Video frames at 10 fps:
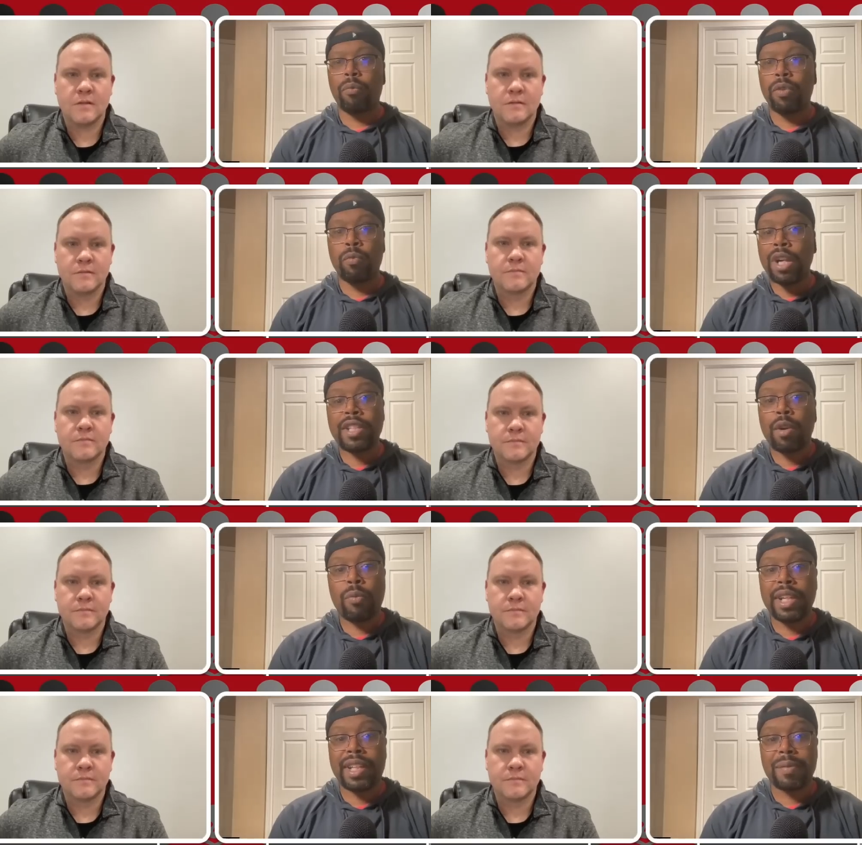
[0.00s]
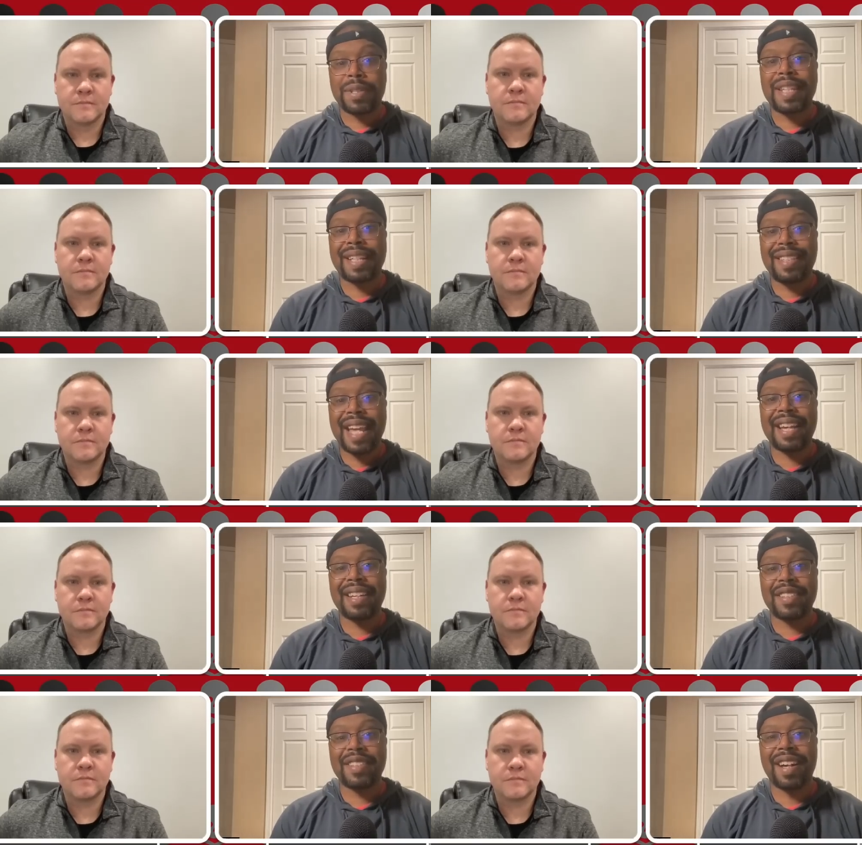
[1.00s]
Speaker 1: wasn't a week. It was six
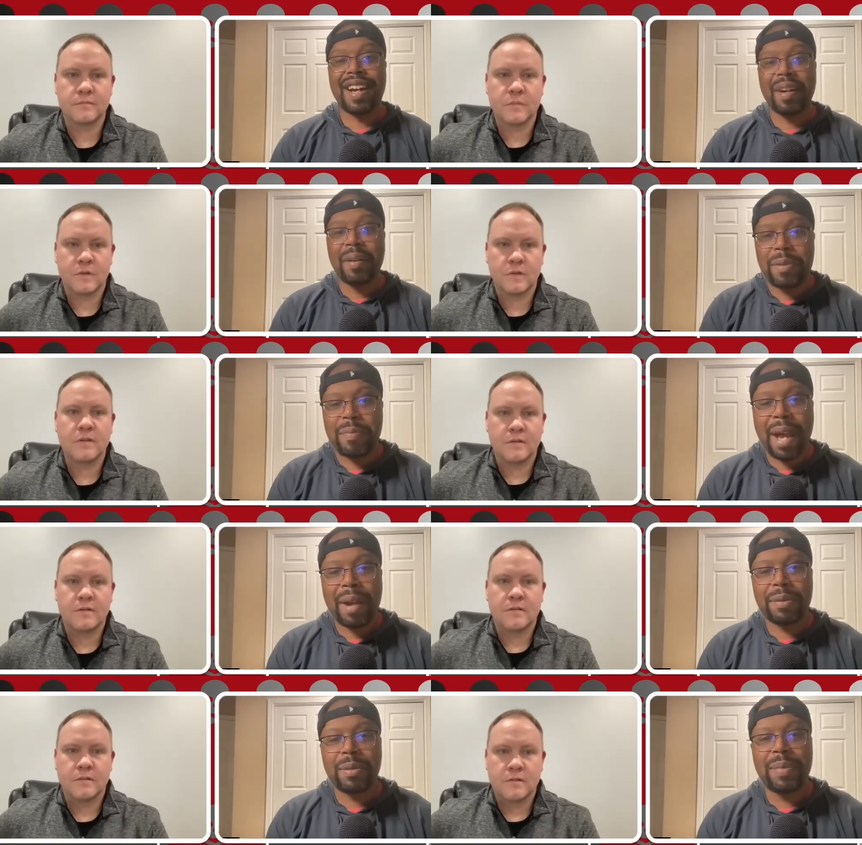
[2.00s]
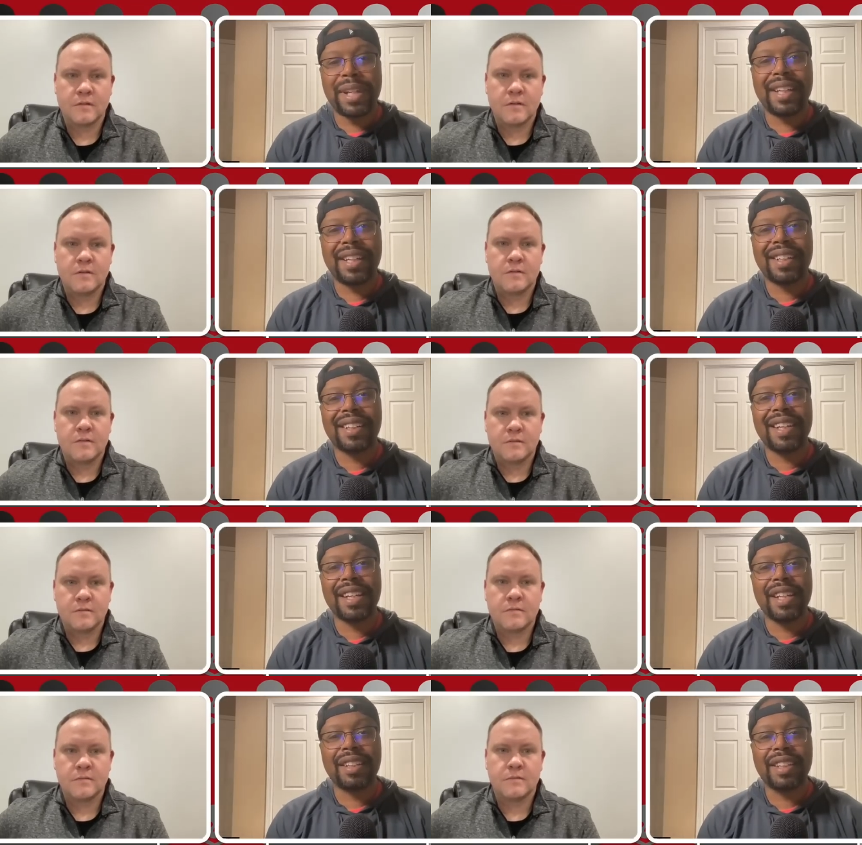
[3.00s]
days uh, with Matt Rhule being
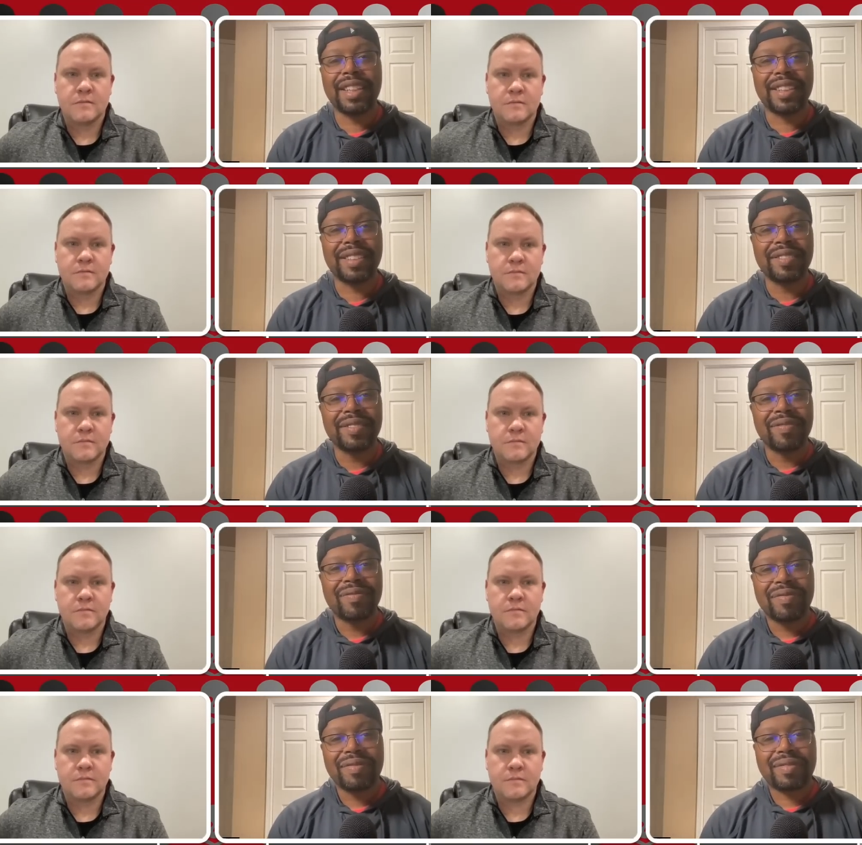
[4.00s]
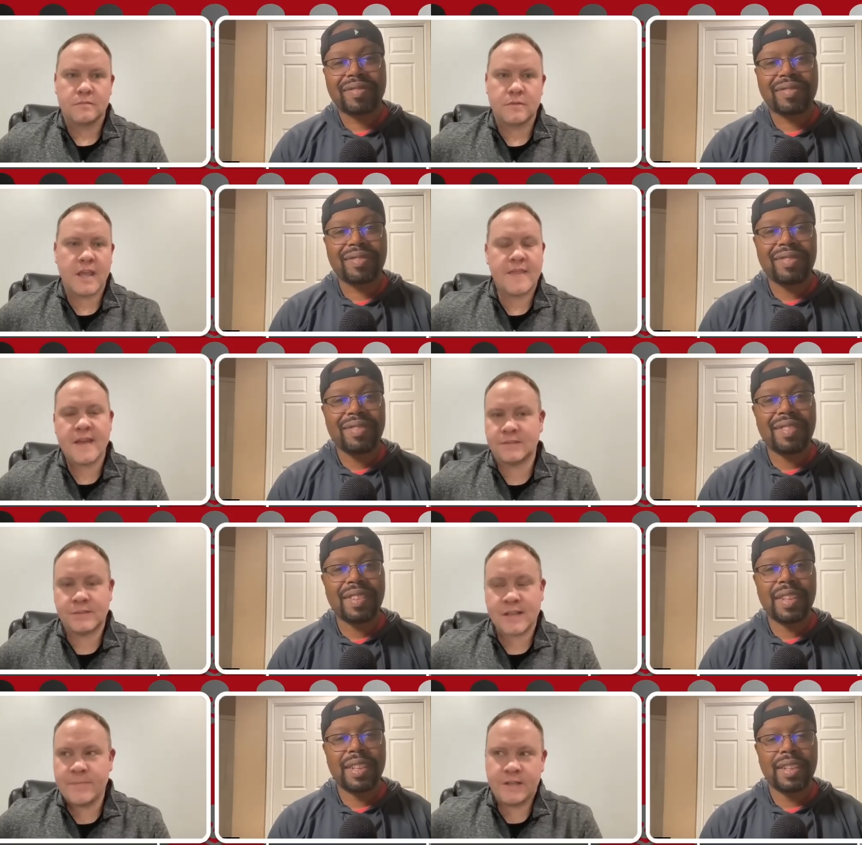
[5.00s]
in, in Lincoln.
Speaker 2: Yeah,
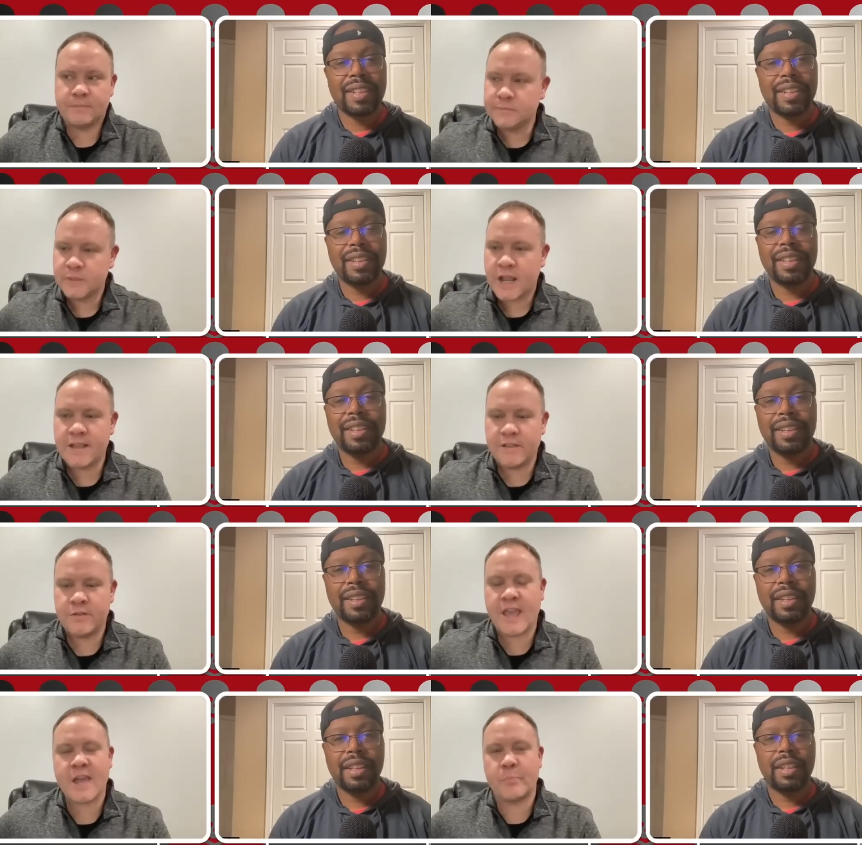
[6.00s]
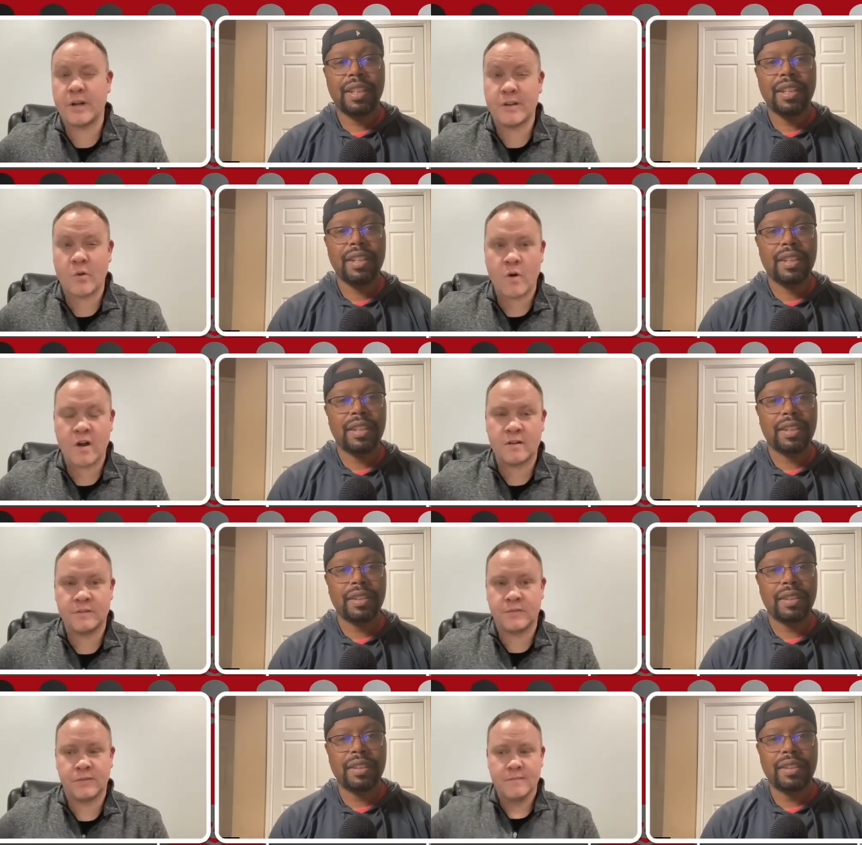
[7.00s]
that's. I mean, I, you can't put into
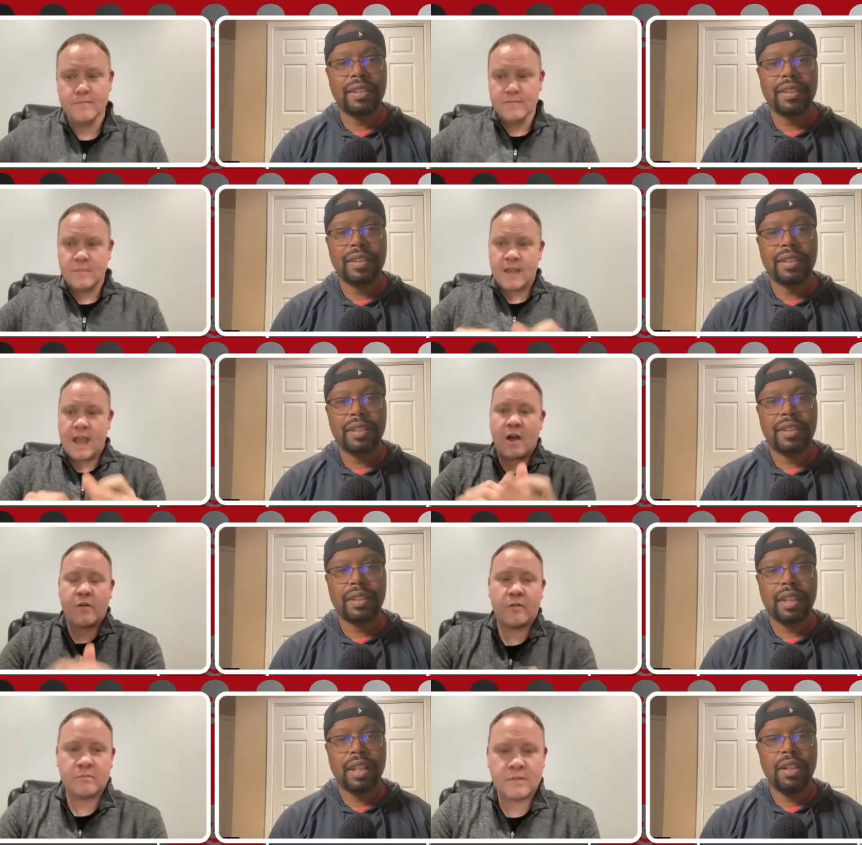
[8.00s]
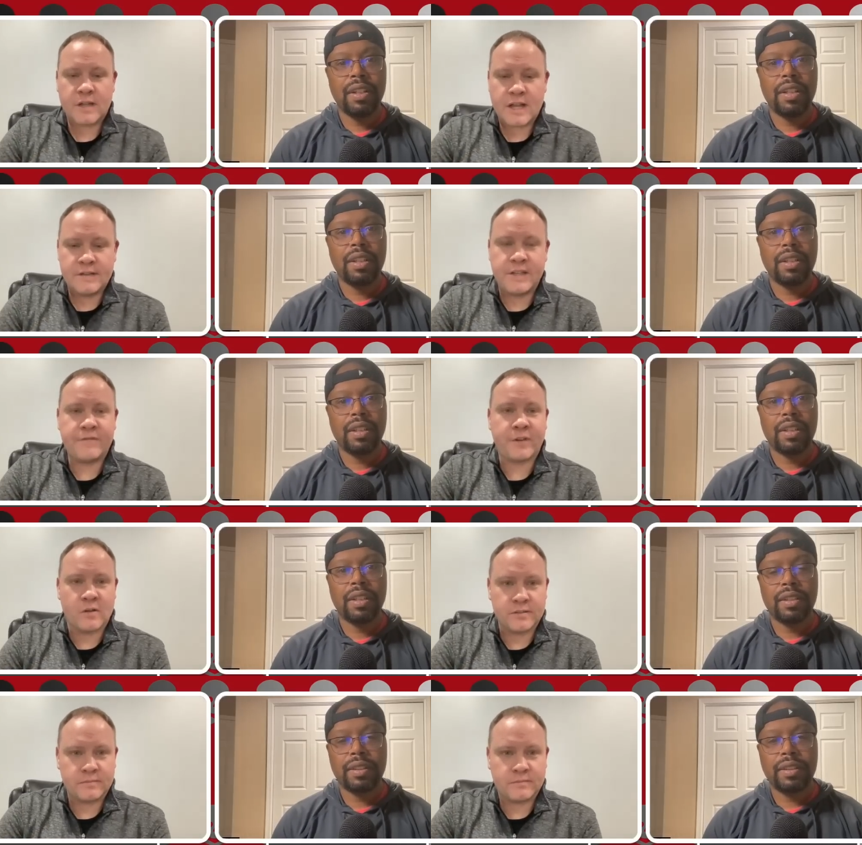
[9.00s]
words how uh,
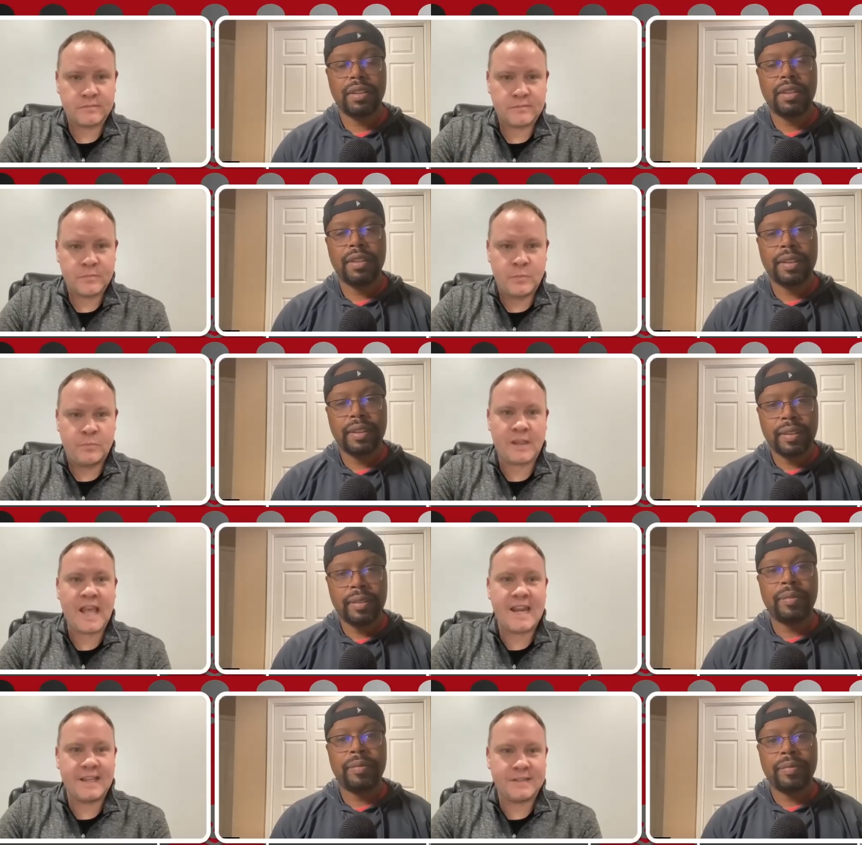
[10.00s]
difficult planning